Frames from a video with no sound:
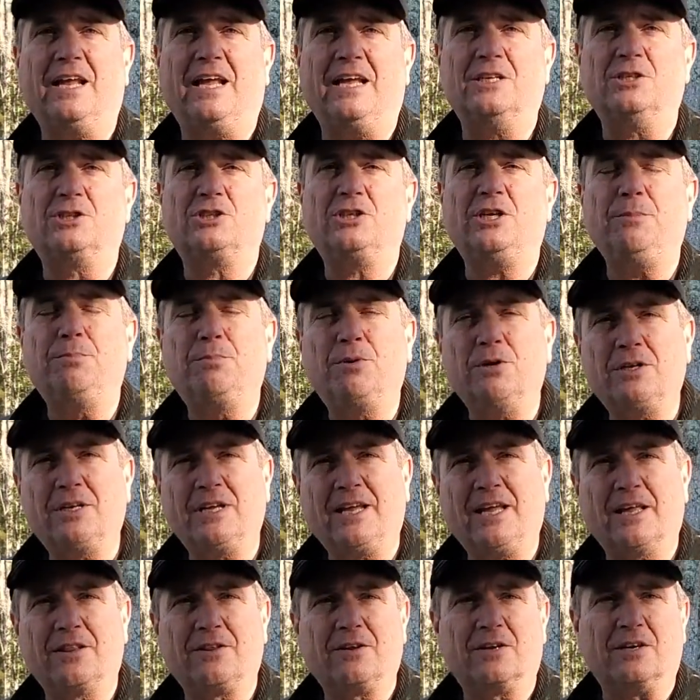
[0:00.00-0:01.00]
And she put
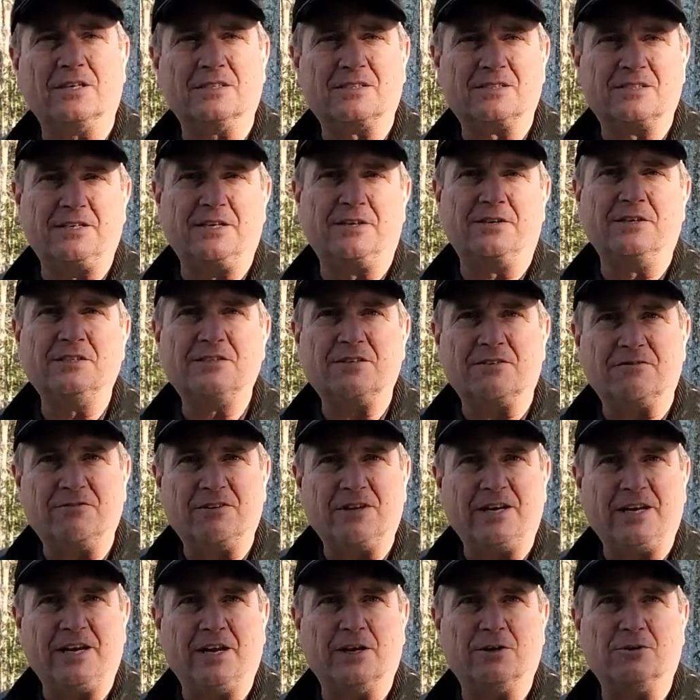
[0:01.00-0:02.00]
together a series of
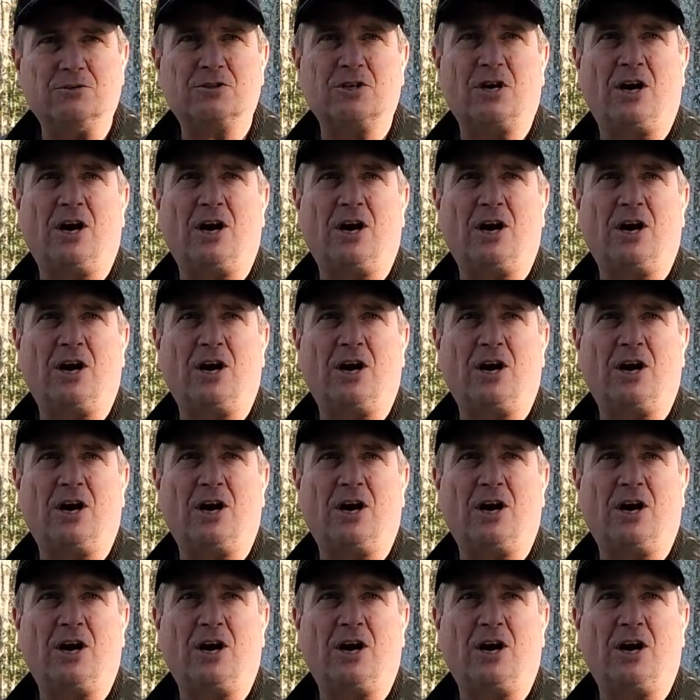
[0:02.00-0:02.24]
videos